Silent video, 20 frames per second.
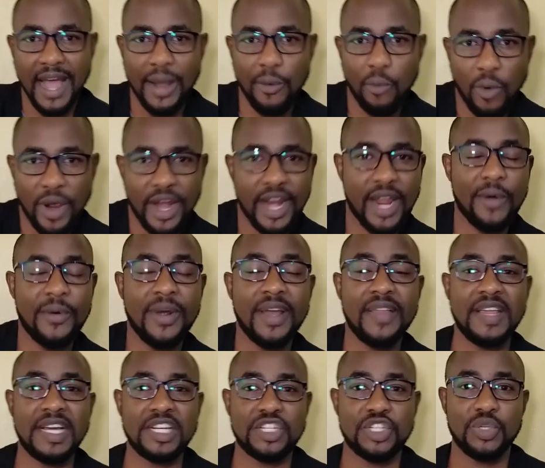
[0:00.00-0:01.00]
When I
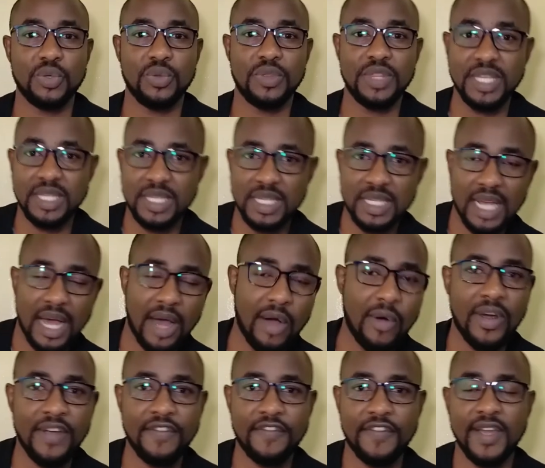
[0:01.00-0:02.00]
wear that shoe, this is
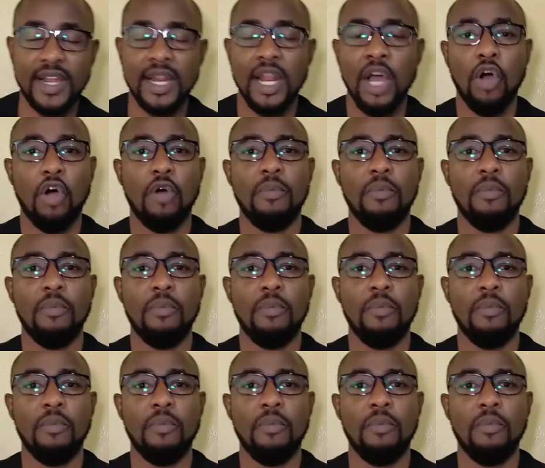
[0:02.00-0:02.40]
how I feel.